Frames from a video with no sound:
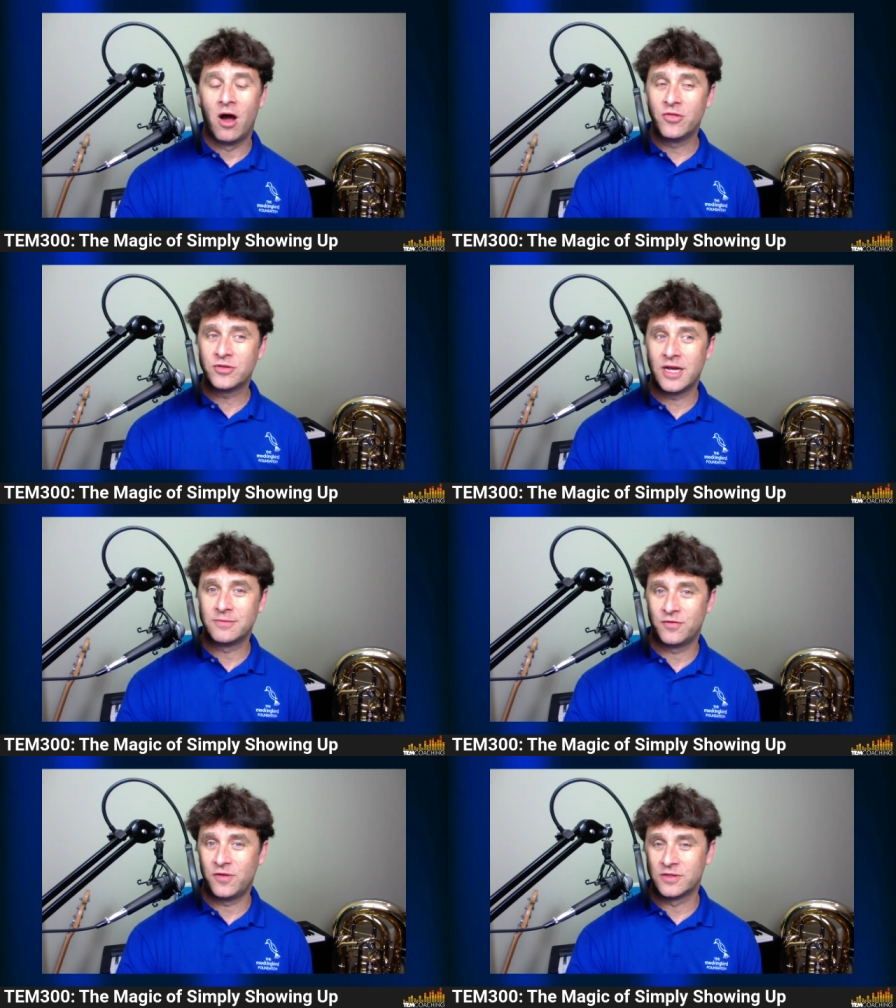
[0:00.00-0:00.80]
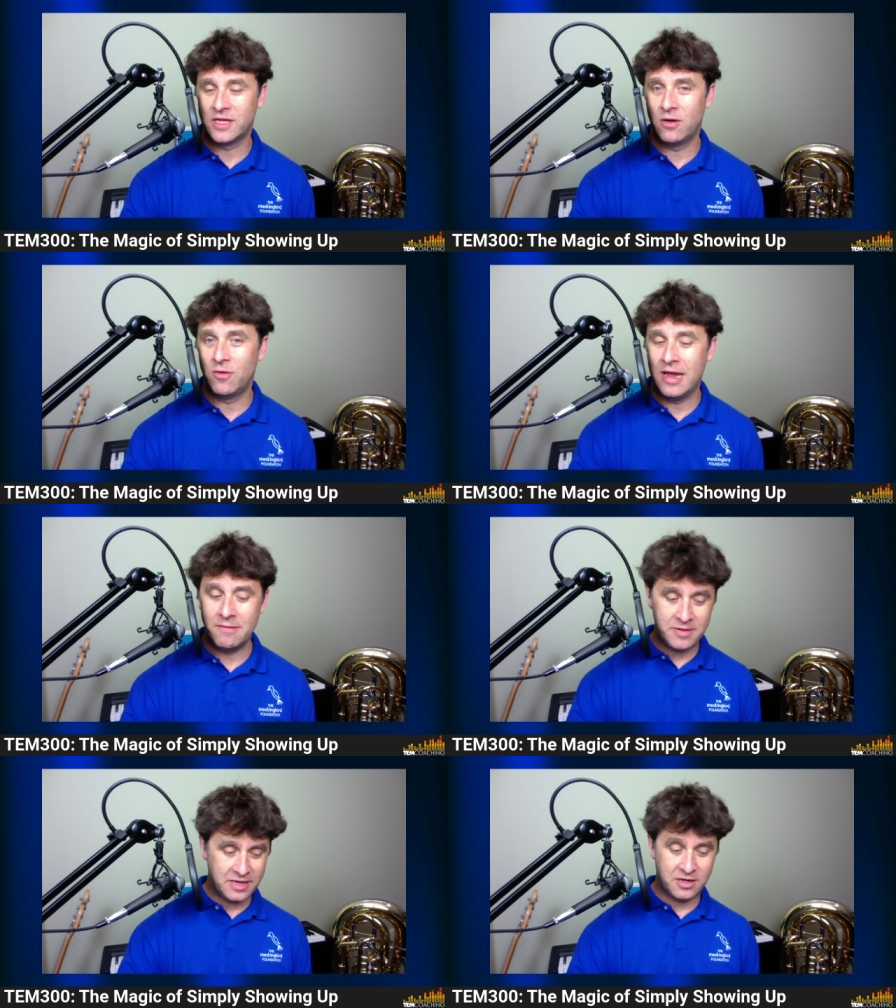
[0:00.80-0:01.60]
Other times it feels that
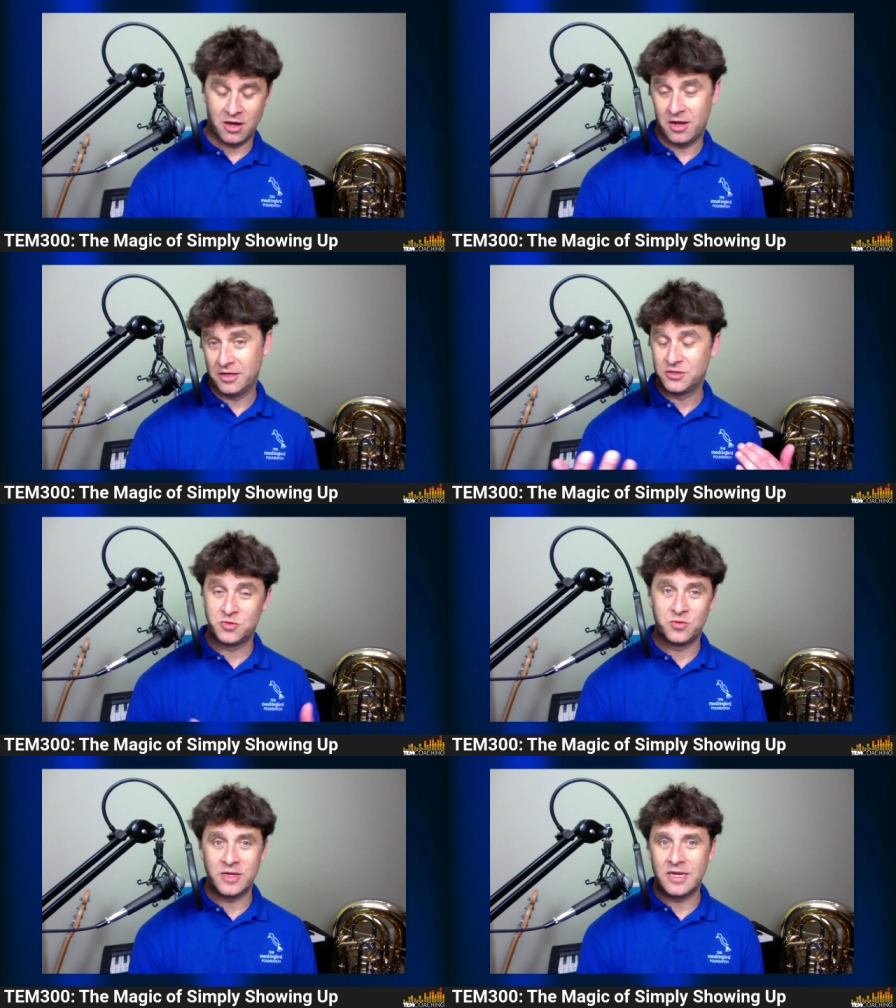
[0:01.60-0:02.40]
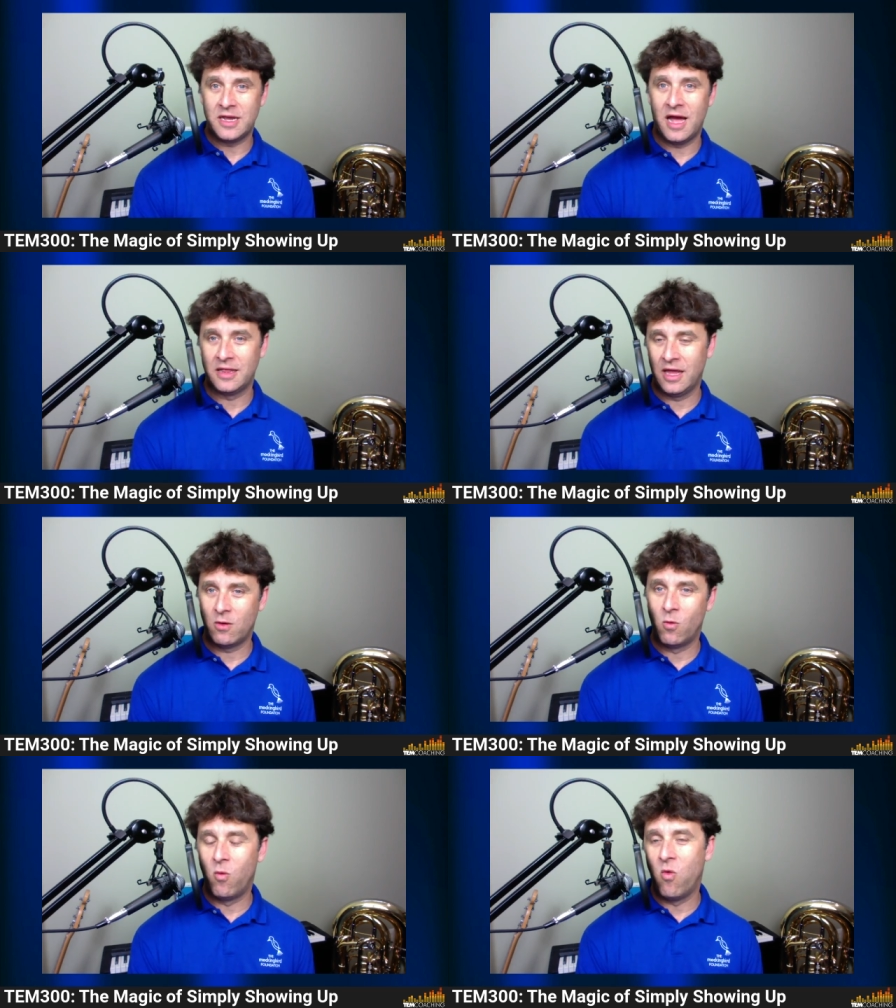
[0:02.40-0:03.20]
way because we got
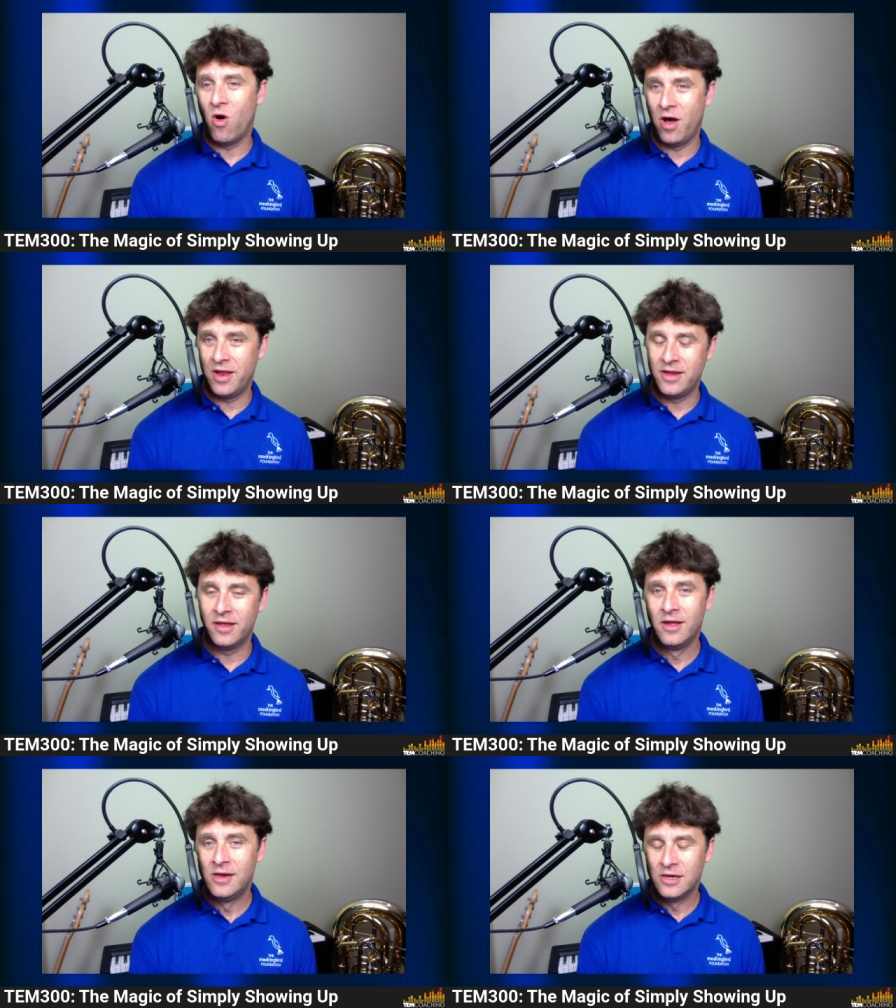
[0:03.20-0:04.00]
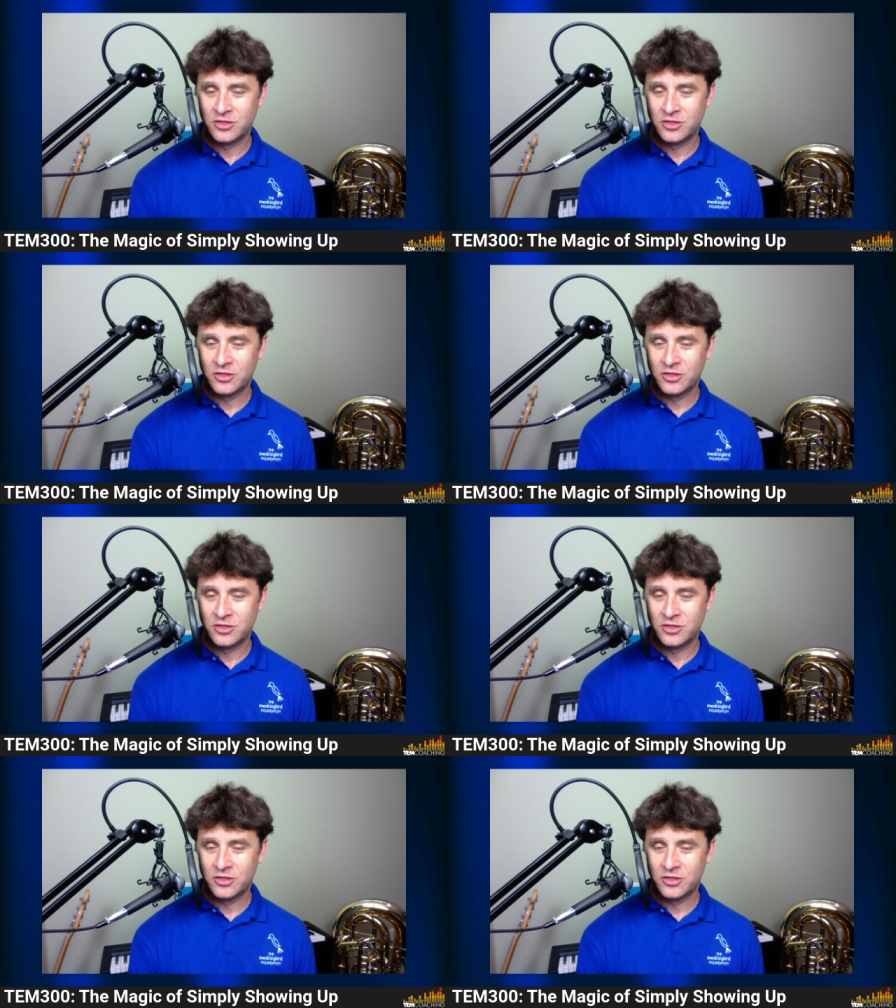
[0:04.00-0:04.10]
like one